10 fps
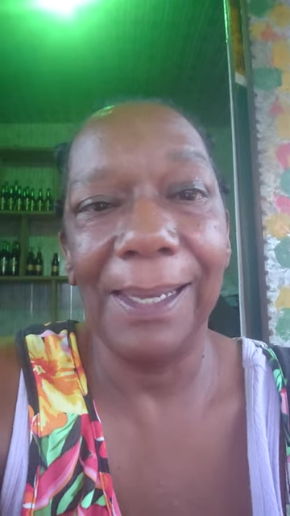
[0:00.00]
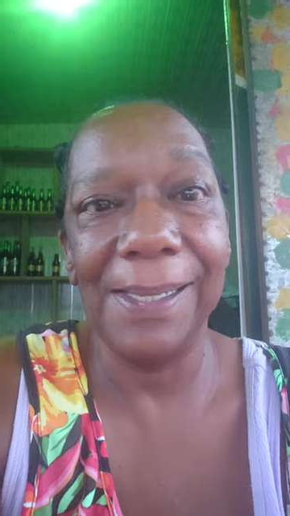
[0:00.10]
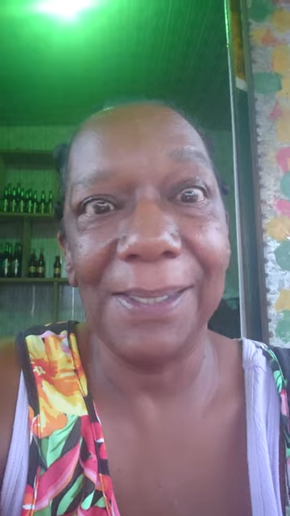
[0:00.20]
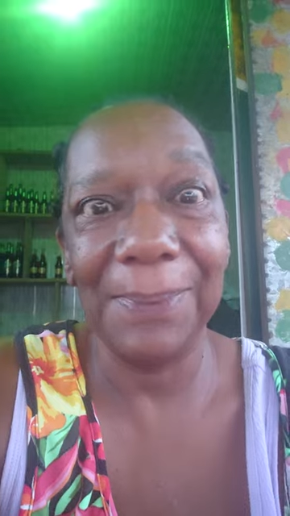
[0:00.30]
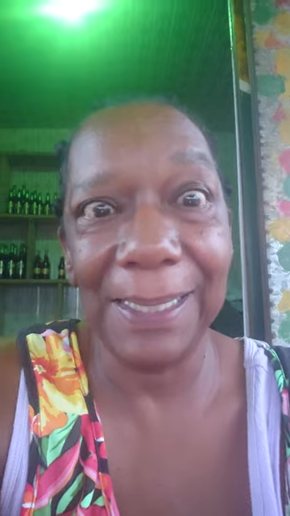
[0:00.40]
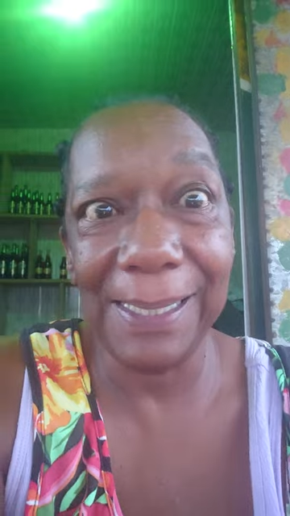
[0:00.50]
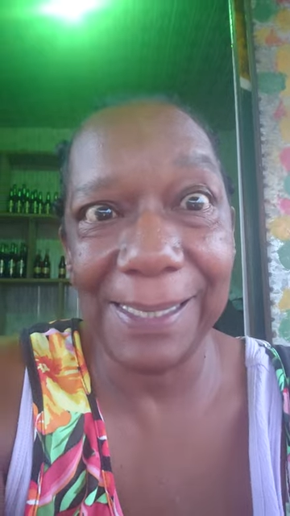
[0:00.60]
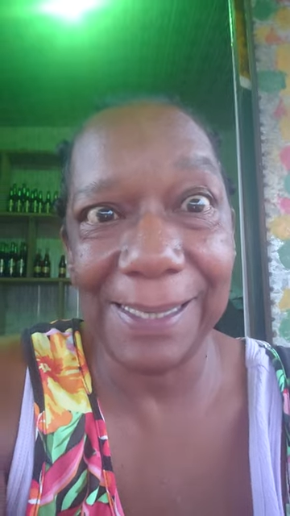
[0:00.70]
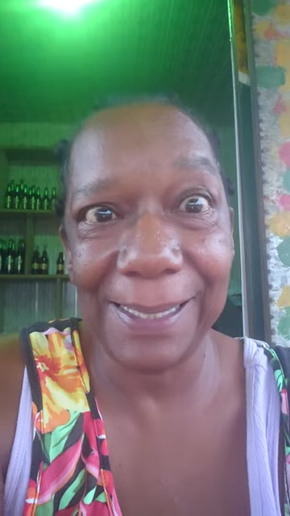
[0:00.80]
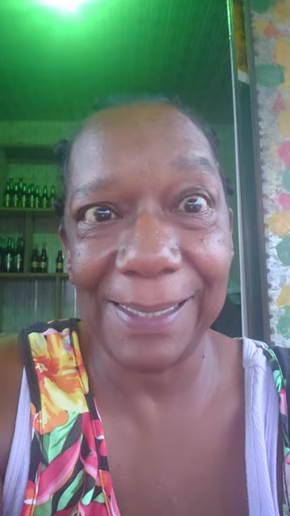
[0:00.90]
and some
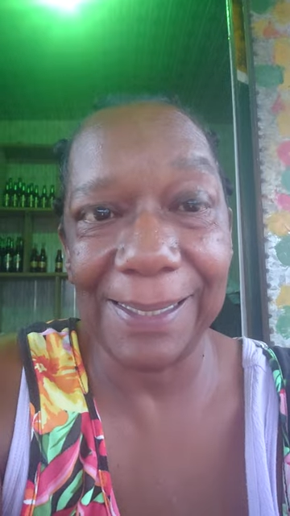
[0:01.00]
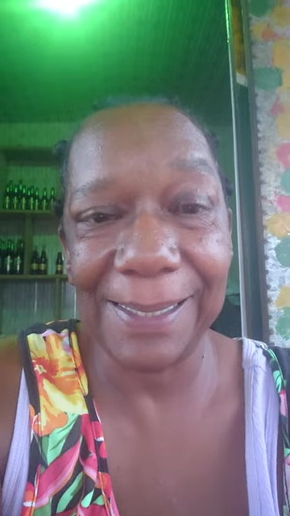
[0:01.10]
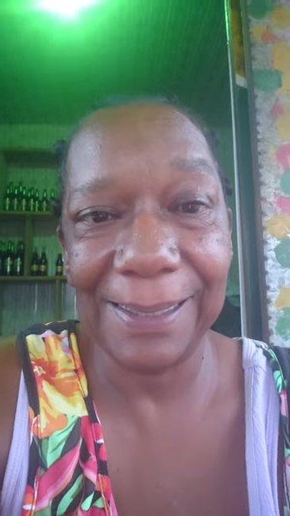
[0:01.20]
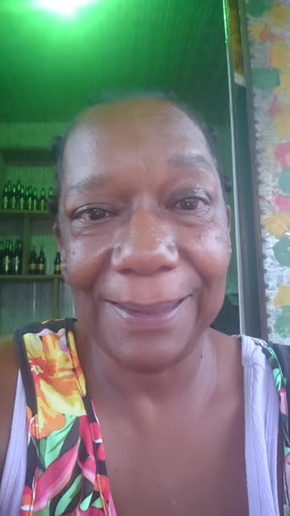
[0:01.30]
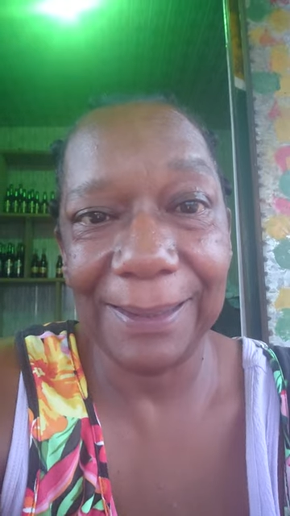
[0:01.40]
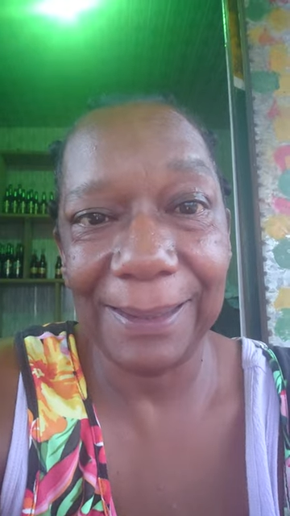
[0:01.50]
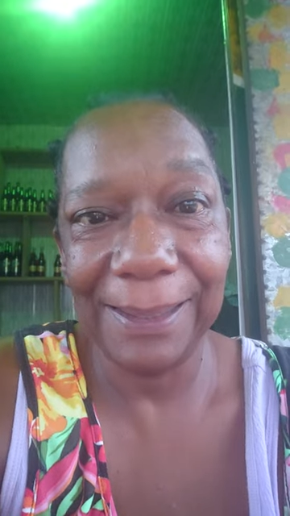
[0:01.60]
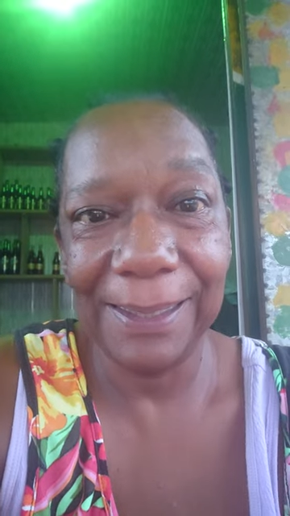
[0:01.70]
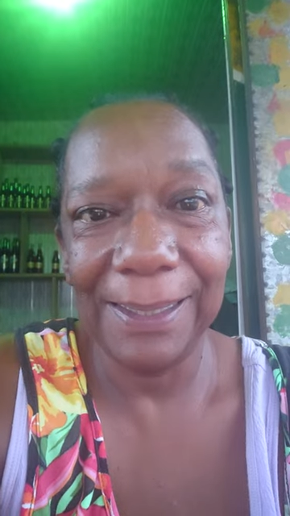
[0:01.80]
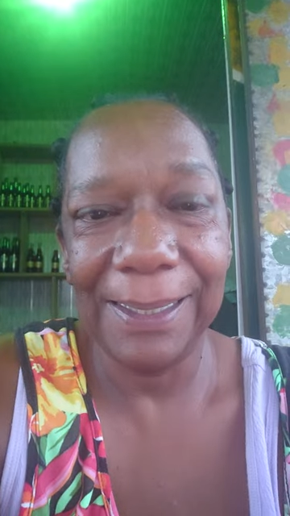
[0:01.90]
incense."
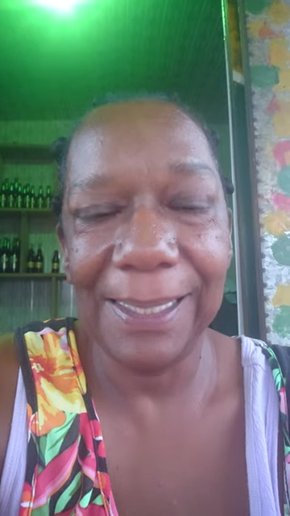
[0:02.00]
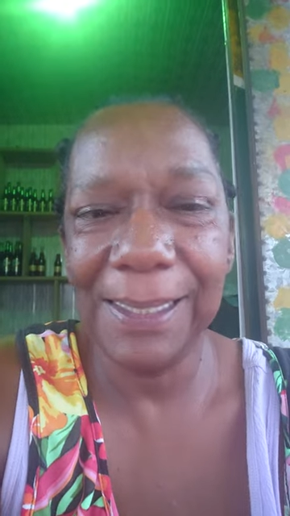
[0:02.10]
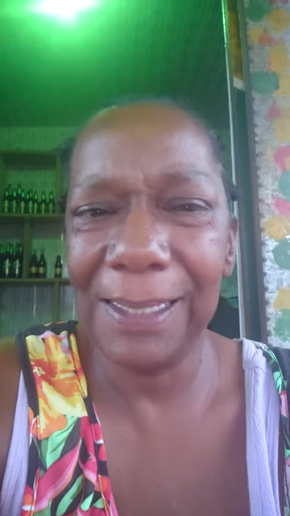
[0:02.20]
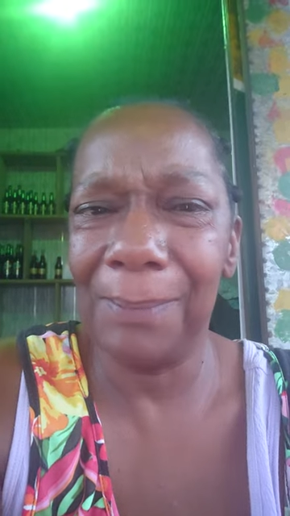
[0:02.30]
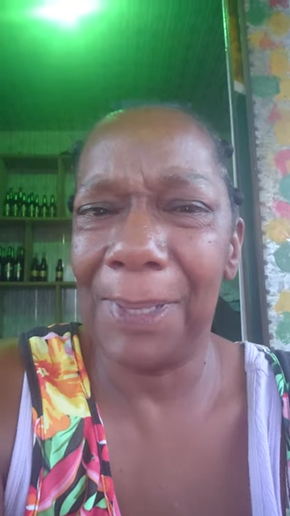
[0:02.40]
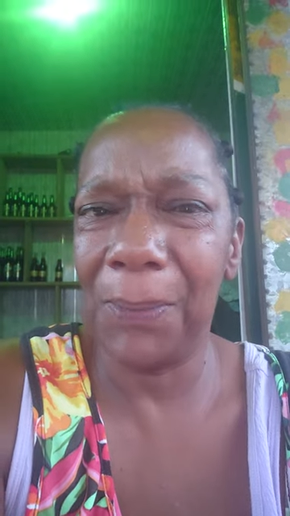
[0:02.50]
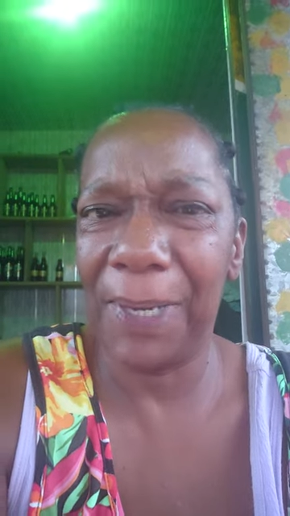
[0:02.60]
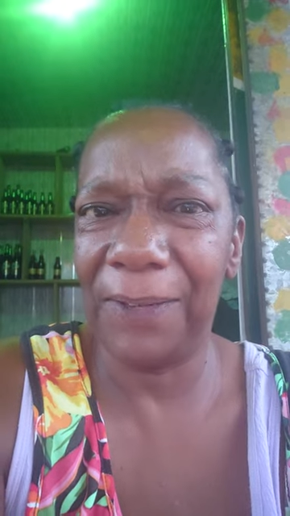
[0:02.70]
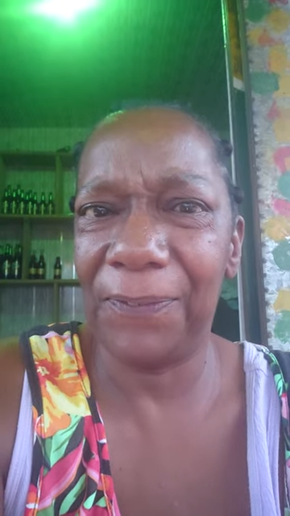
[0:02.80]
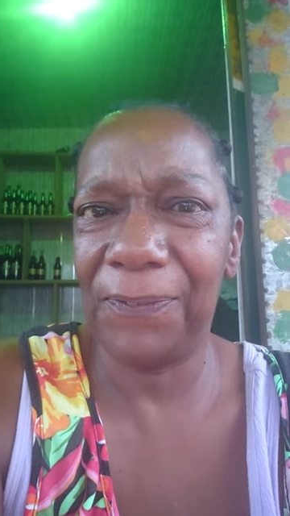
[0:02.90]
He said, "My
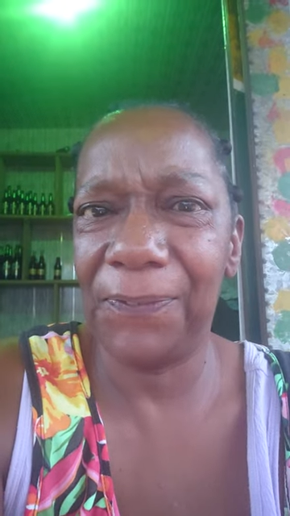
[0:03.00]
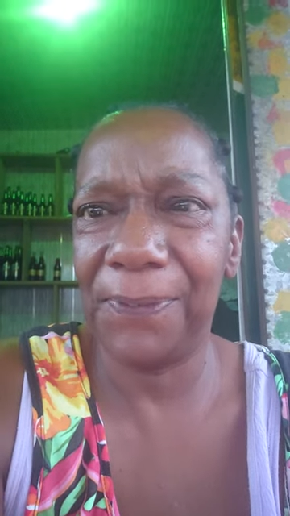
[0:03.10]
wife."